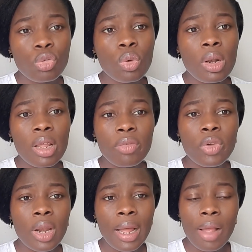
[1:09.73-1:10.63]
to live
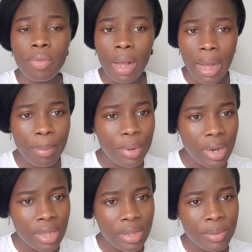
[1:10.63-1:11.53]
your life
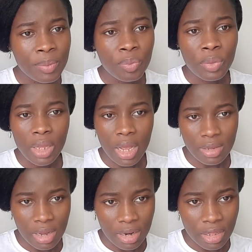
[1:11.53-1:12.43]
happily
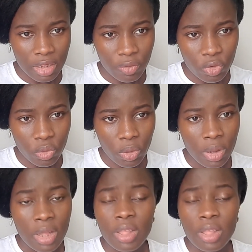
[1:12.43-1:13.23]
as an individual.